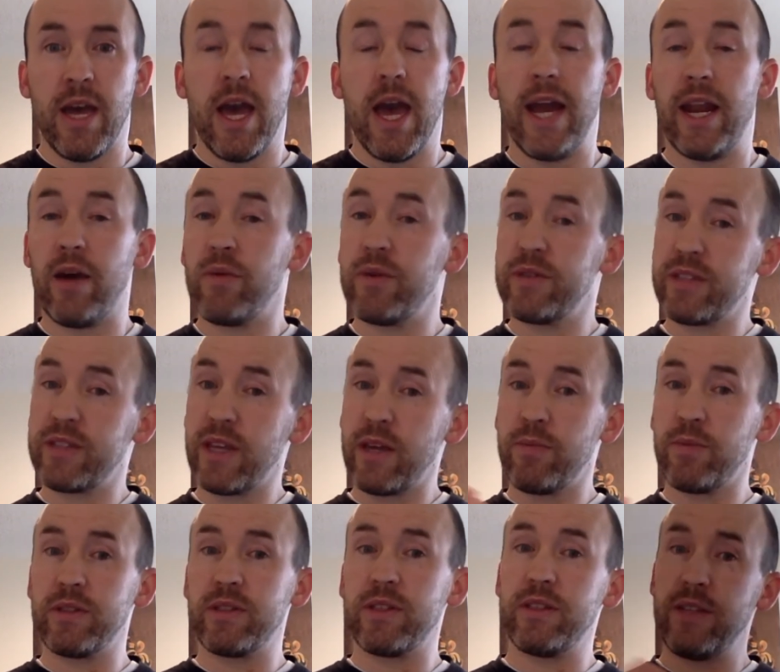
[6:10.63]
and I was
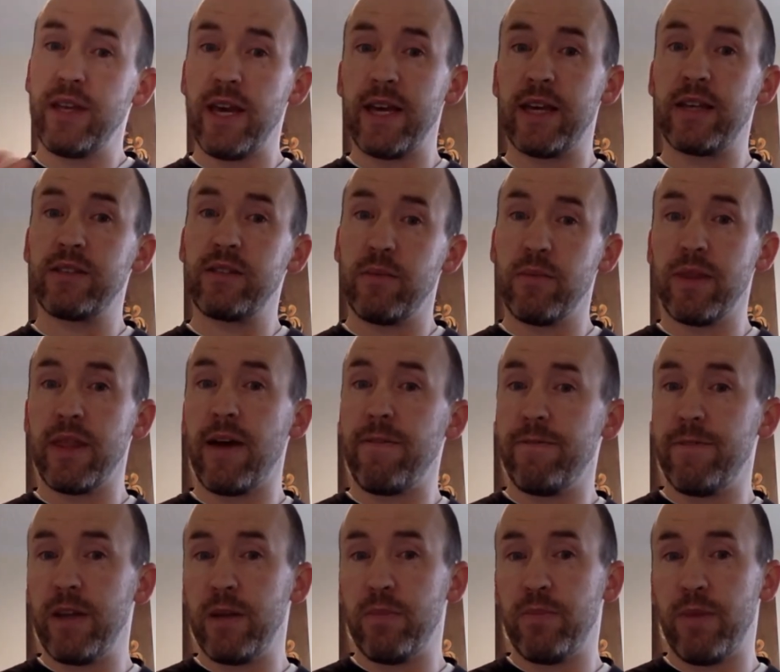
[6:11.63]
able to take some of
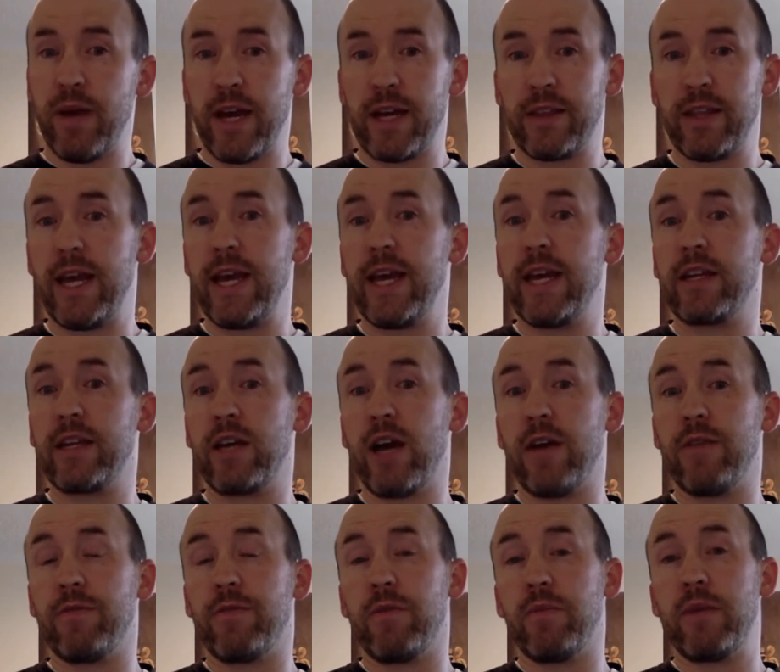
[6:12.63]
that feedback that I had
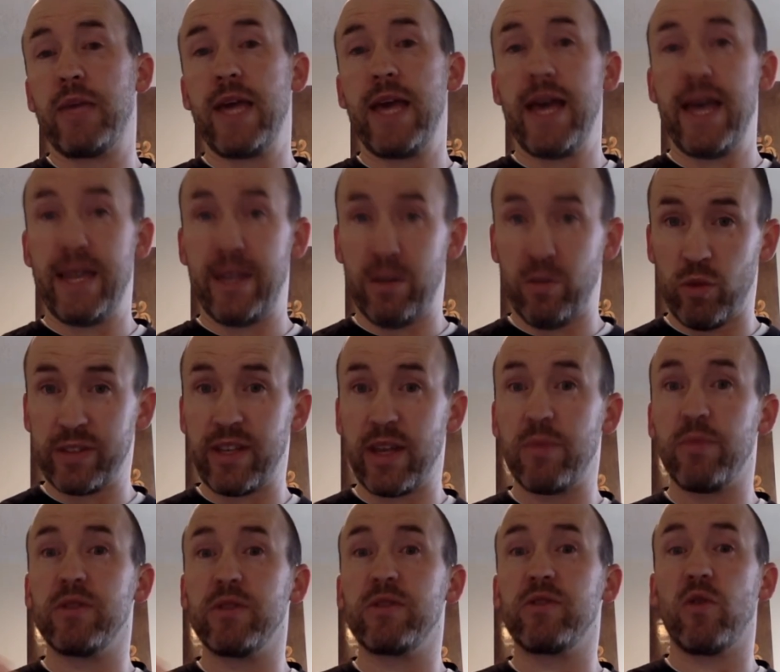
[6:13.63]
gotten from Ken and was
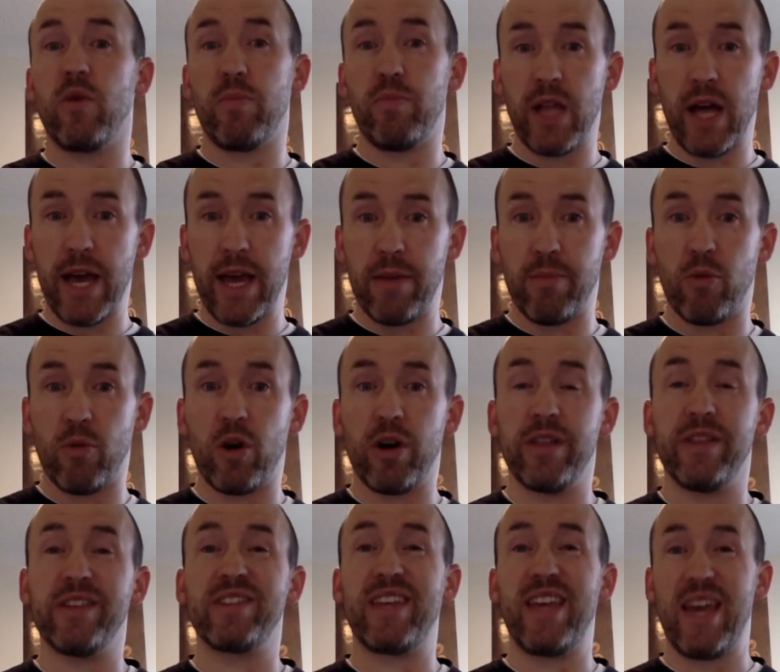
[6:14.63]
able to apply it more
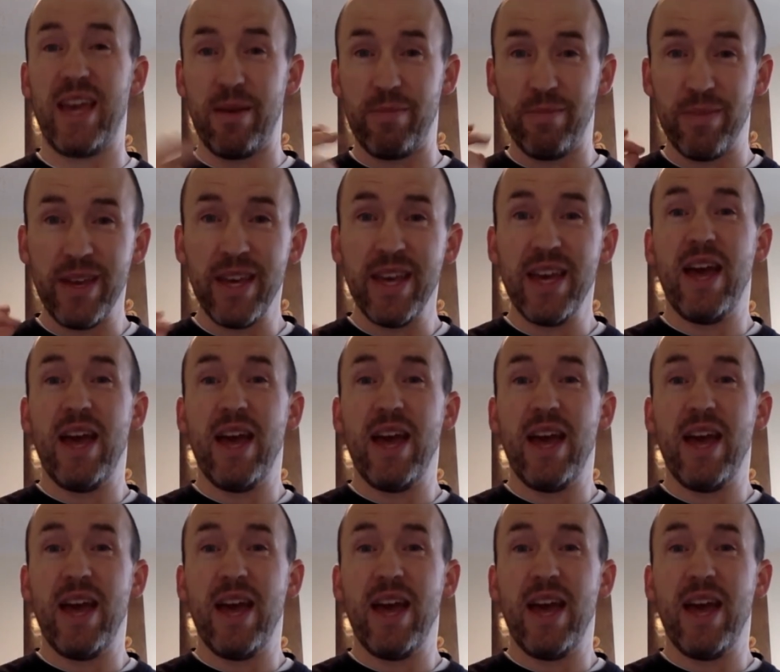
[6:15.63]
in this game,